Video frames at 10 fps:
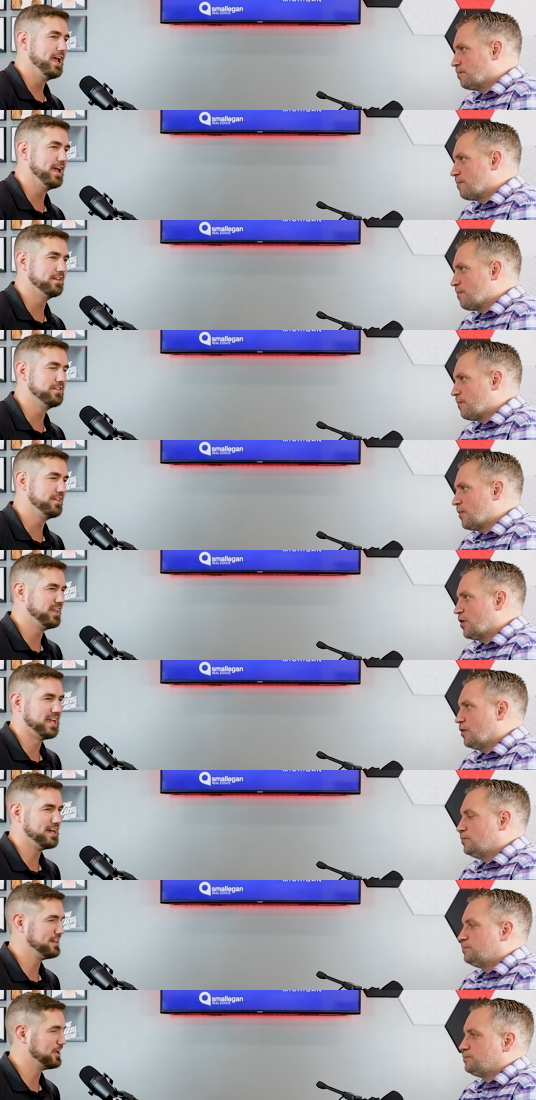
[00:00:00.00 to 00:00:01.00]
Speaker 1: And they
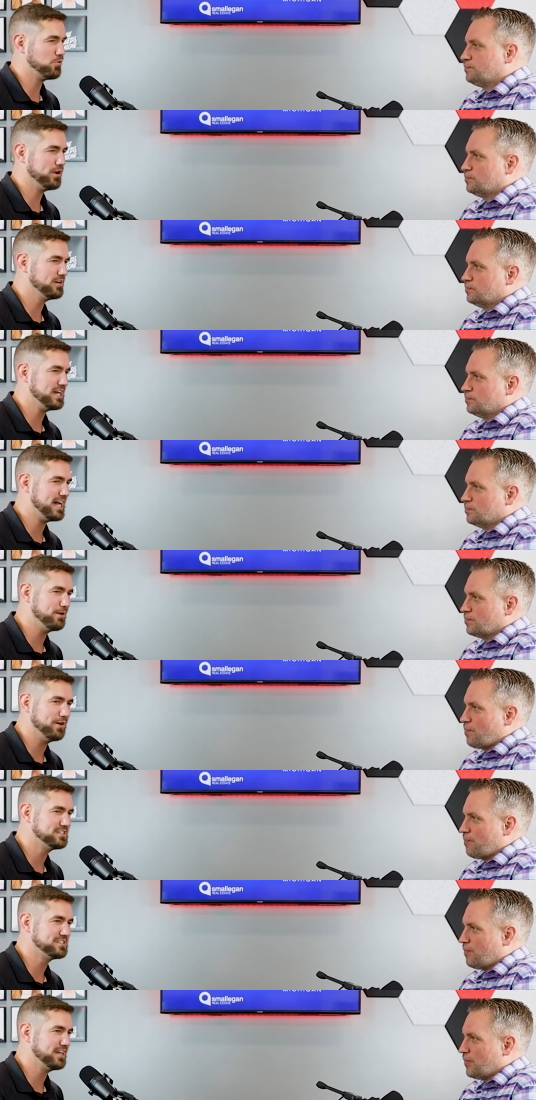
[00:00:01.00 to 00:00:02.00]
got like weird
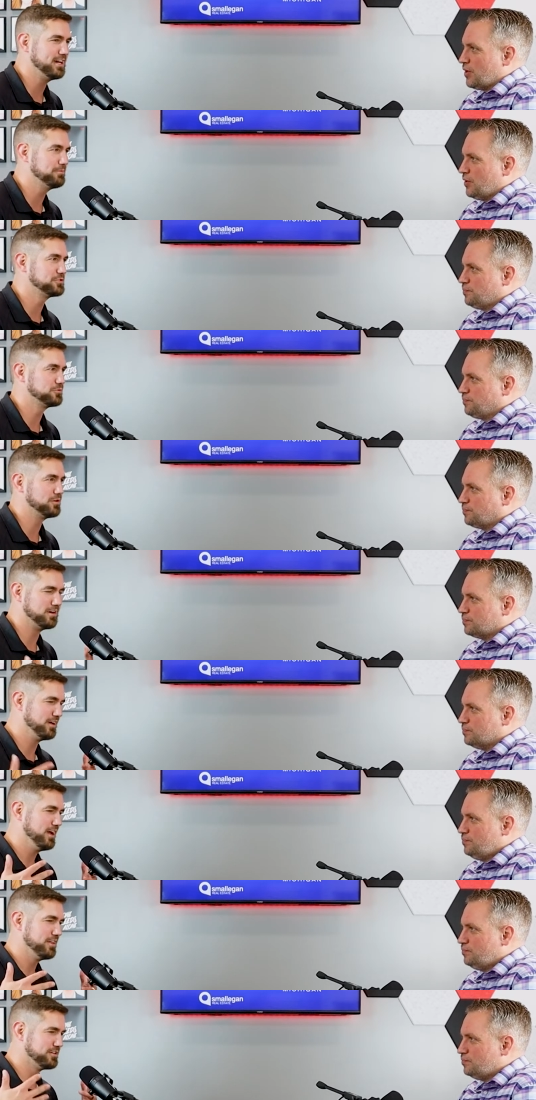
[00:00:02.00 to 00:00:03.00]
highway setups where
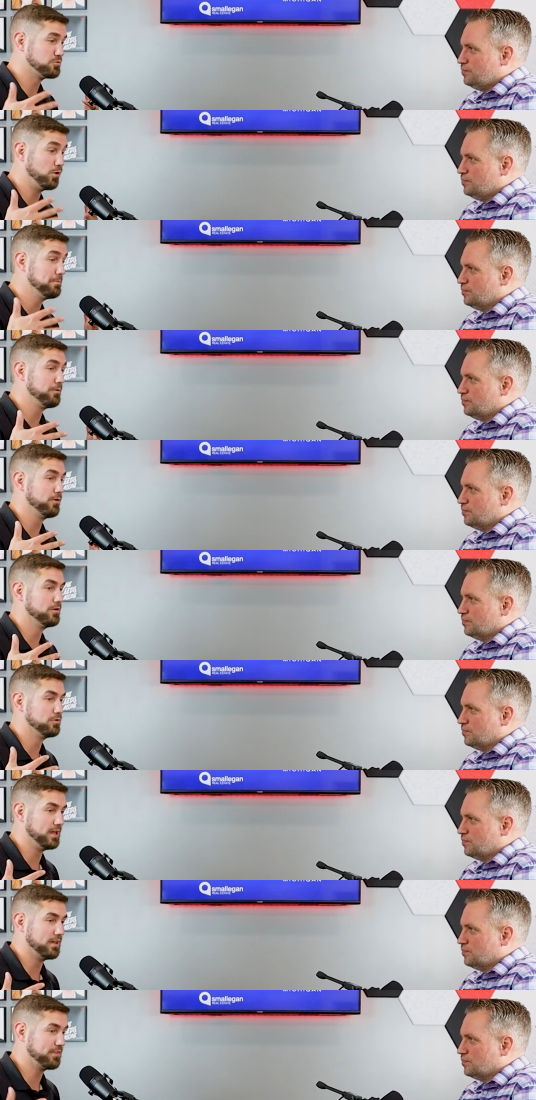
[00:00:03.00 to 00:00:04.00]
there's one point
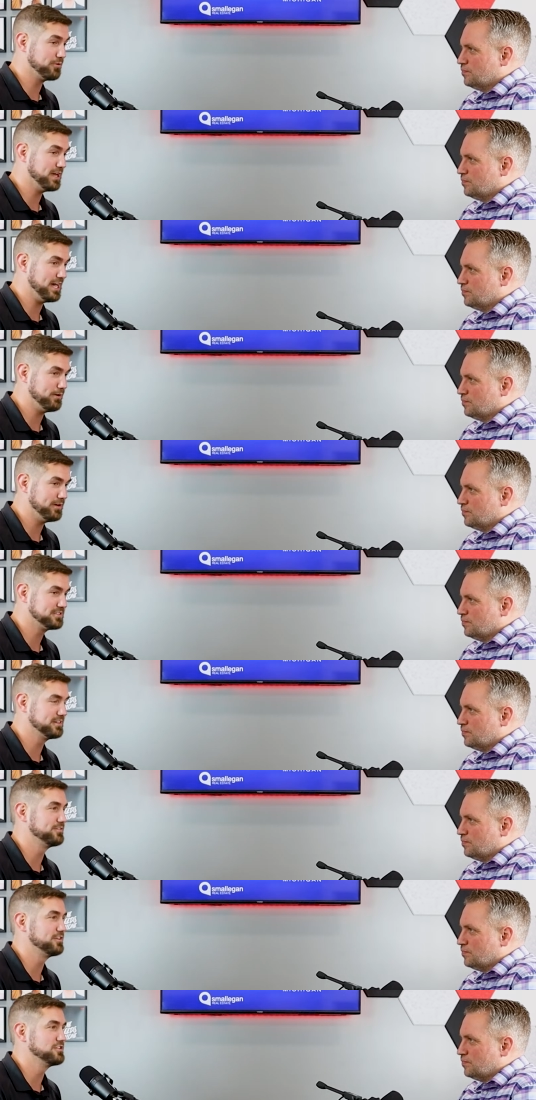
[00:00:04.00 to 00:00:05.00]
where like three highways
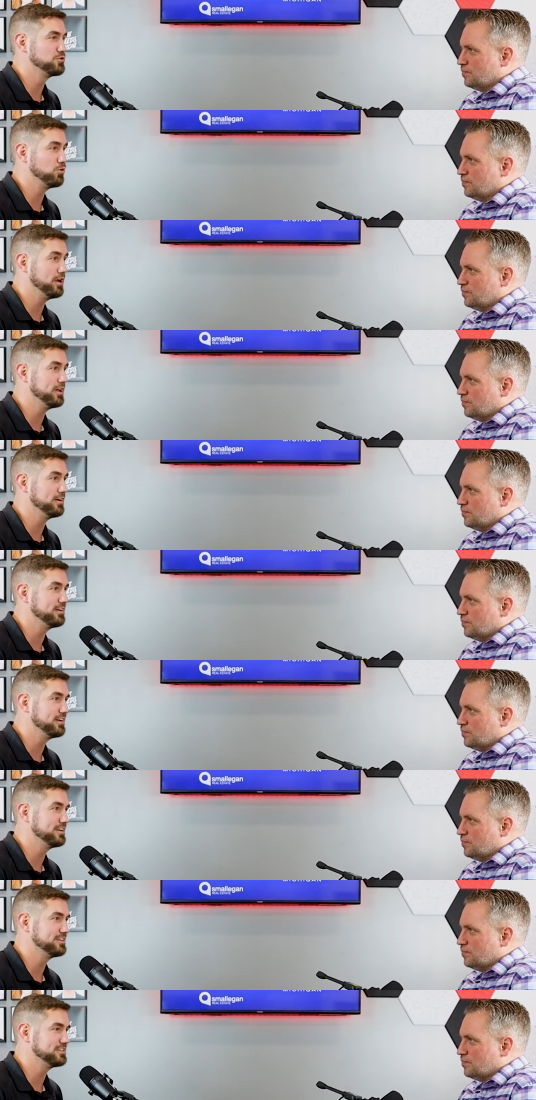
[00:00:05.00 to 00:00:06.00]
converge in one
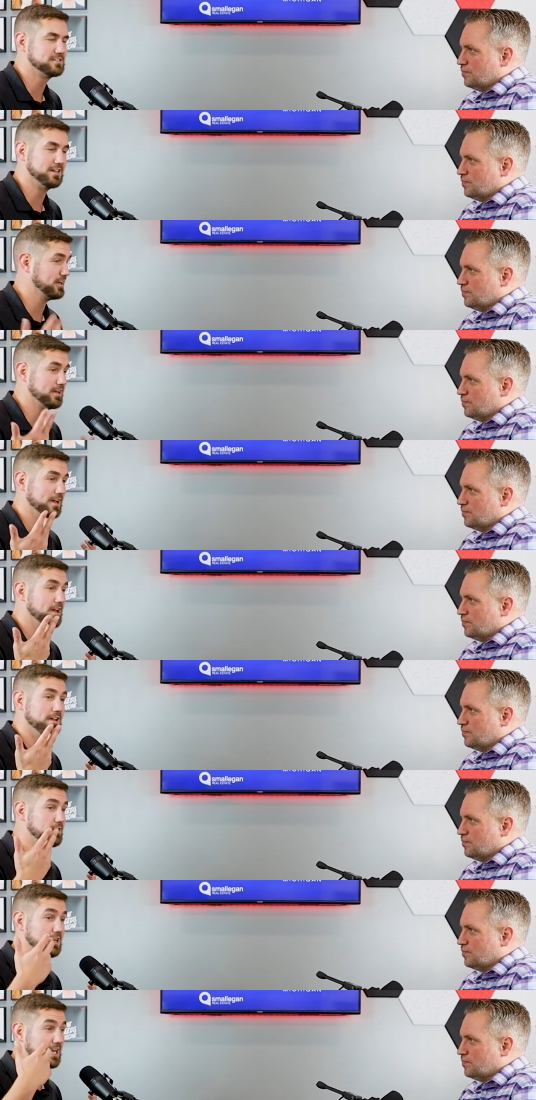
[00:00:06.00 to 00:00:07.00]
area, and it's like
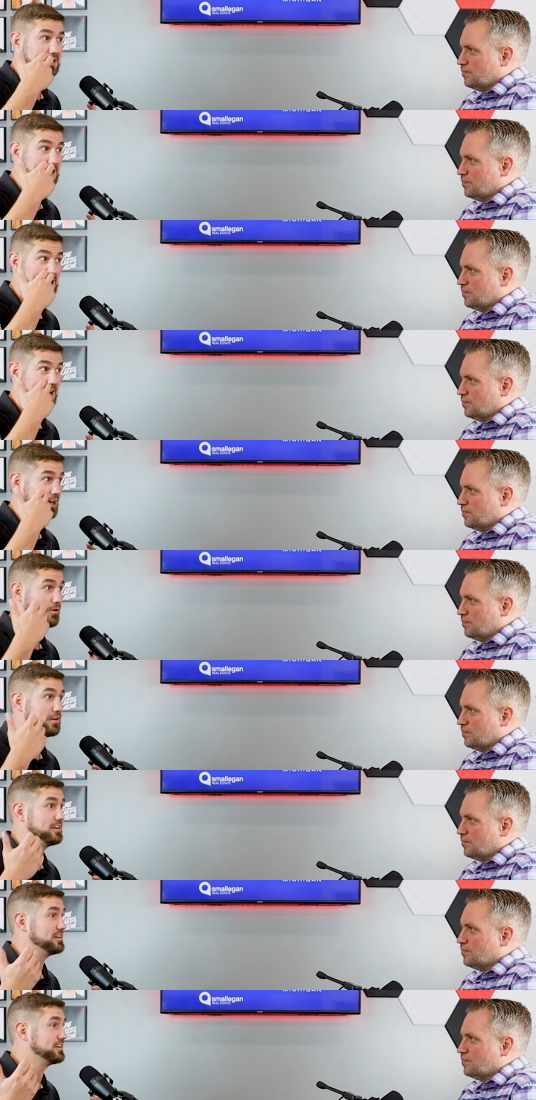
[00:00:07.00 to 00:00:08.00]
you're not going to get anywhere
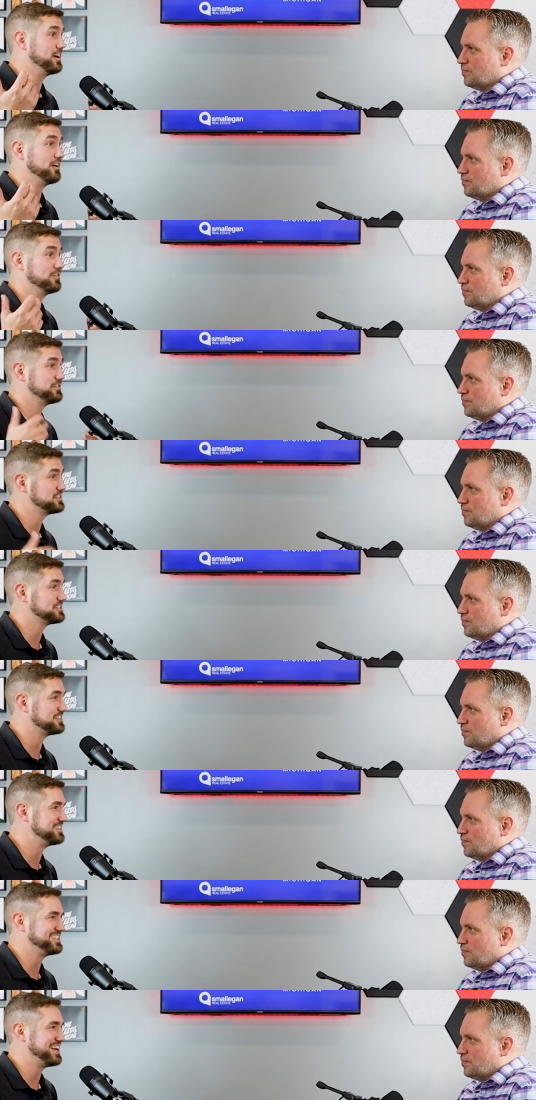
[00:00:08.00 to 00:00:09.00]
you need to go if it's a
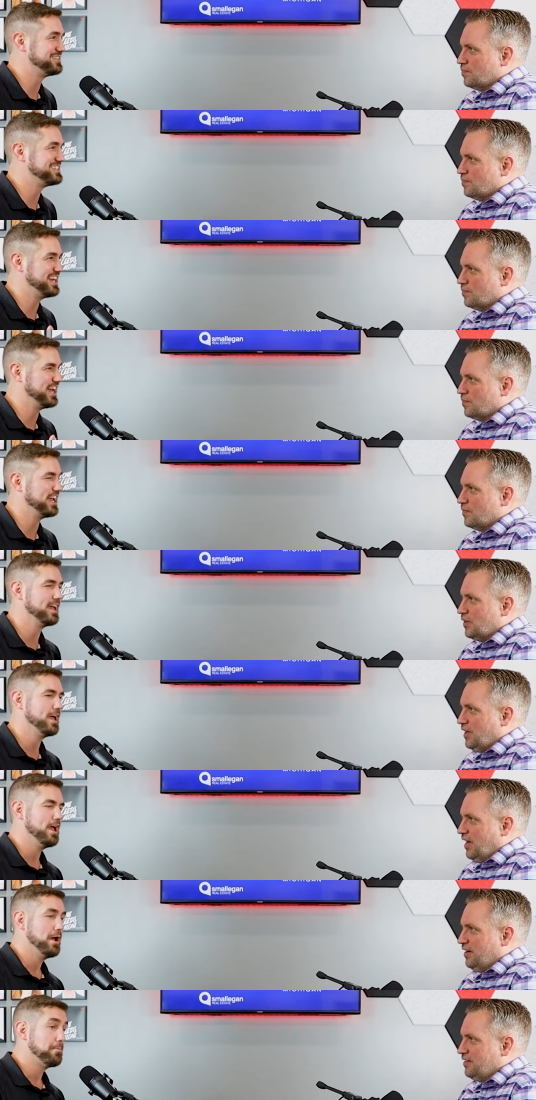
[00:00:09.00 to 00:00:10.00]
certain time of day.
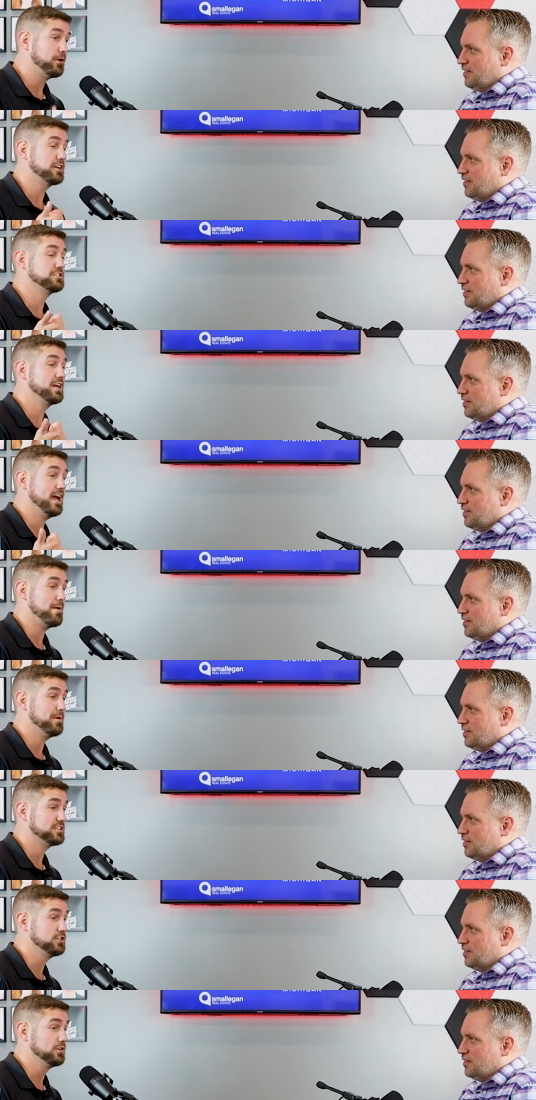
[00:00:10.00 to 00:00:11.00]
Yeah. Plus, you got
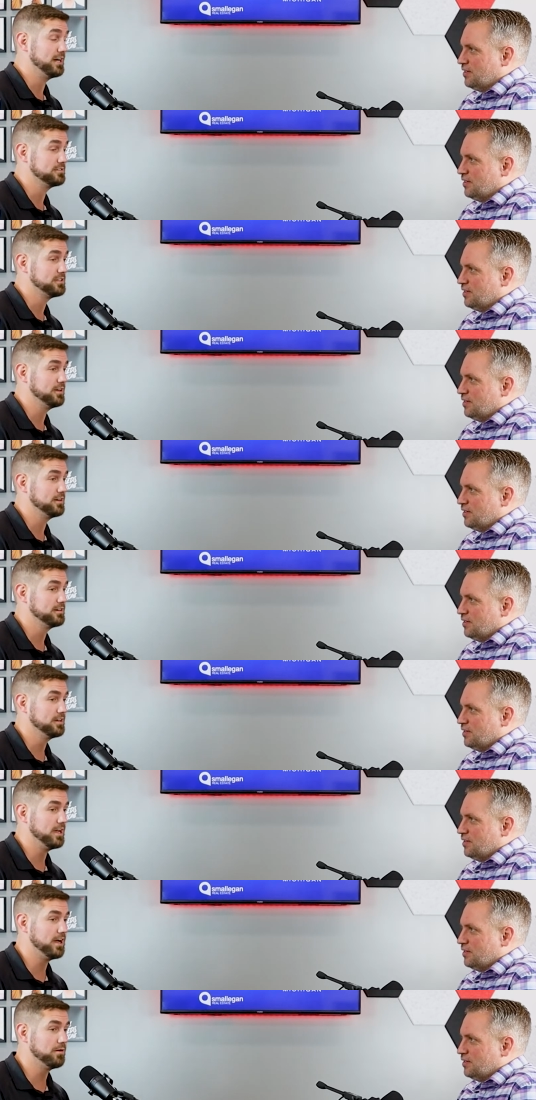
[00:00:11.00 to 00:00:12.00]
MSU out
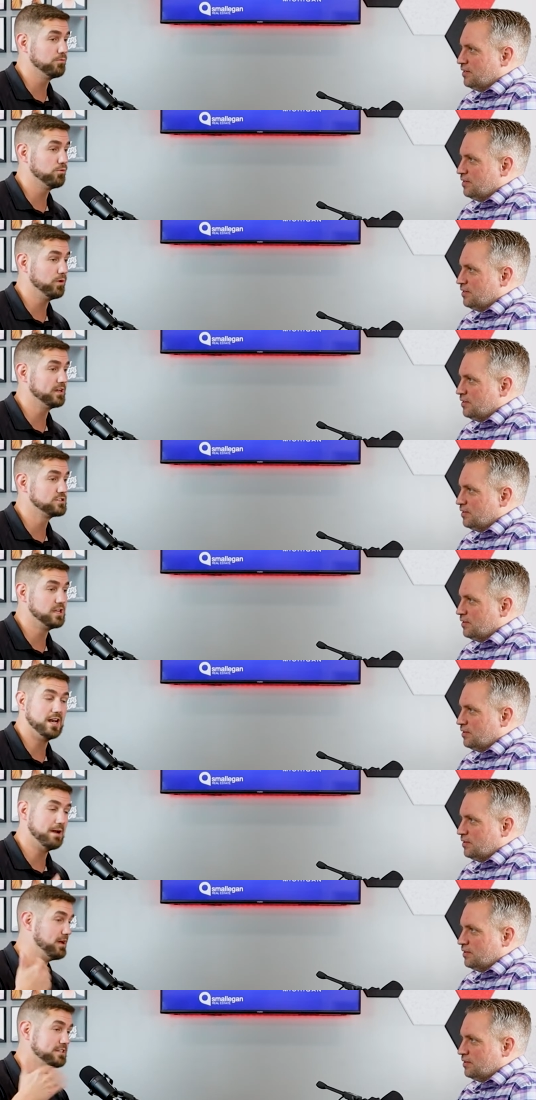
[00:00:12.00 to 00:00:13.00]
there, um, which,
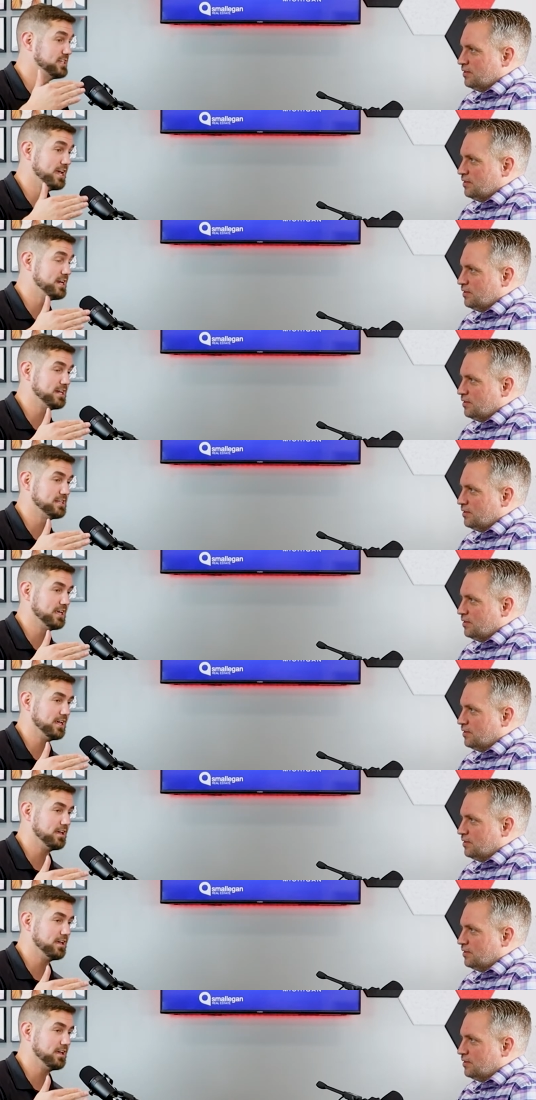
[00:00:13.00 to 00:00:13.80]
and I'm not saying anything